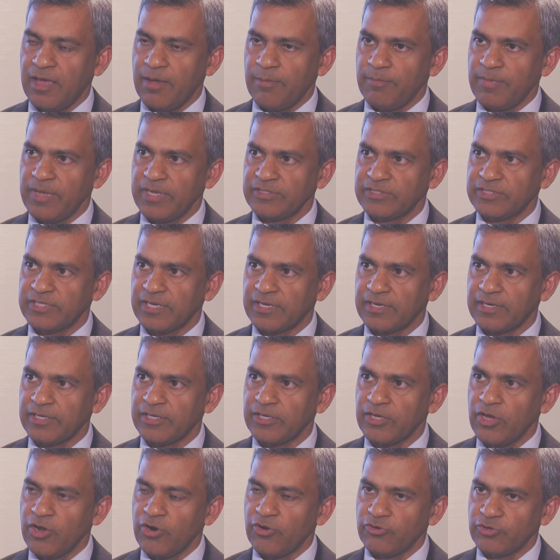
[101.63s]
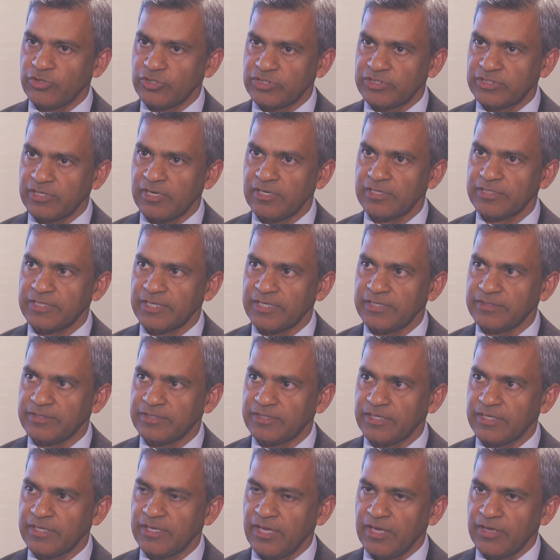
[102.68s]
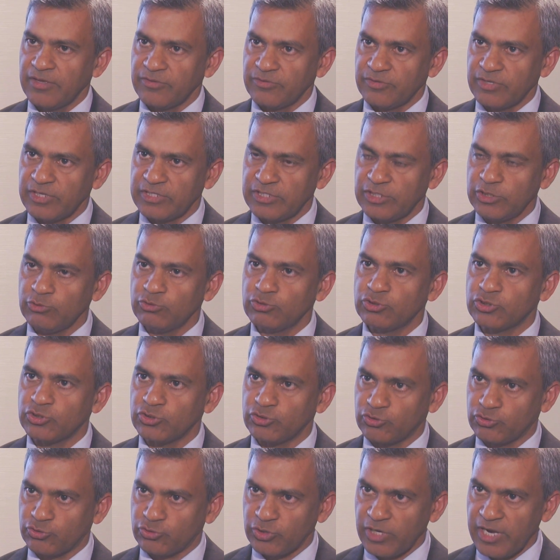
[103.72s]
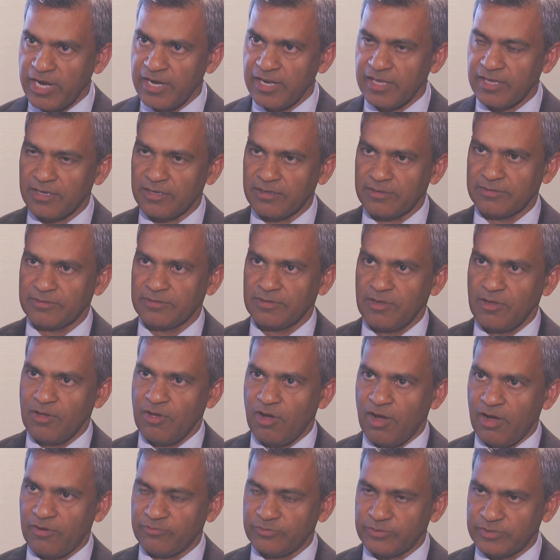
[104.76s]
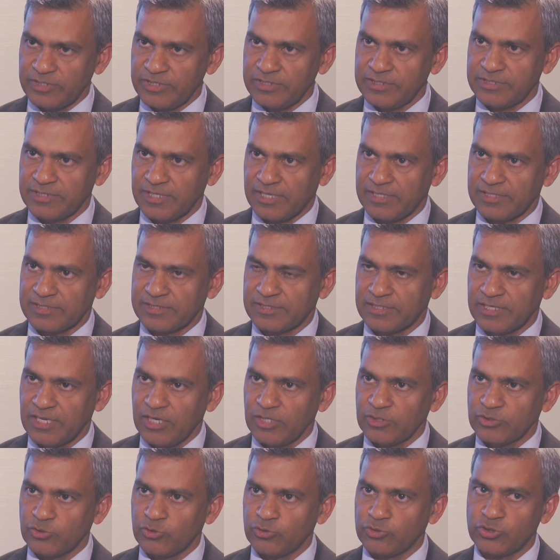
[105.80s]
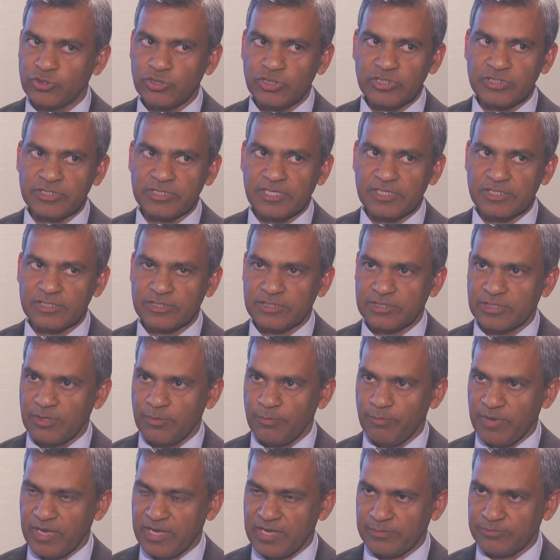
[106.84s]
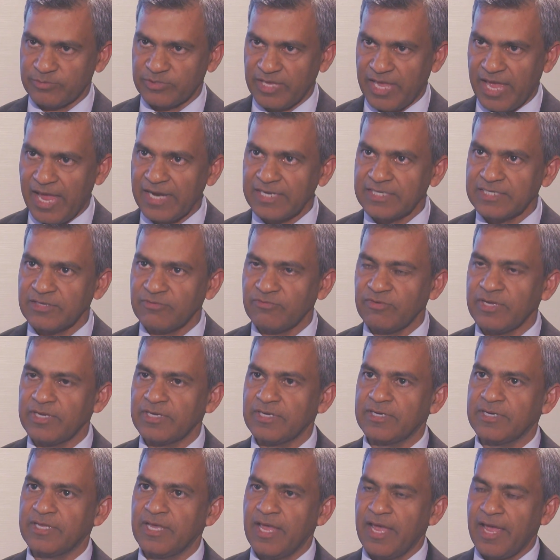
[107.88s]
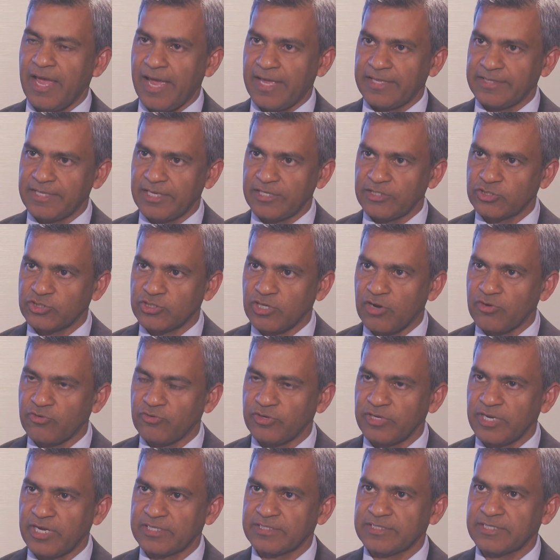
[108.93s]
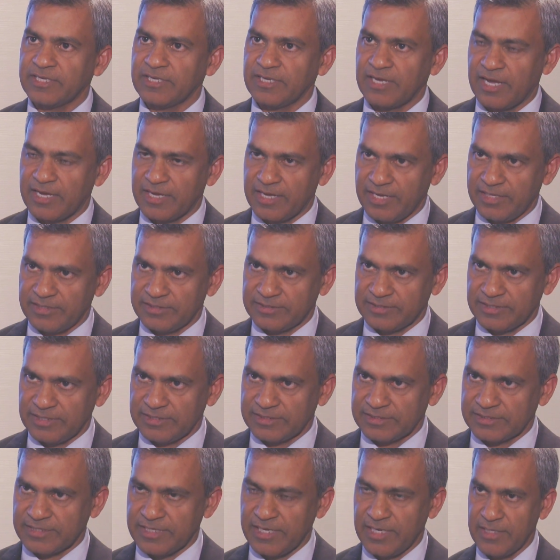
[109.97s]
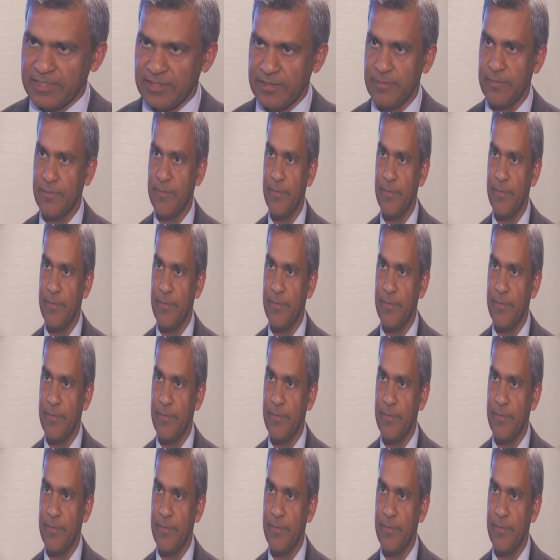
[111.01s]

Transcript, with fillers: basically result in the reduced training of T cells. So T cells becomes activated and they start reacting against skin.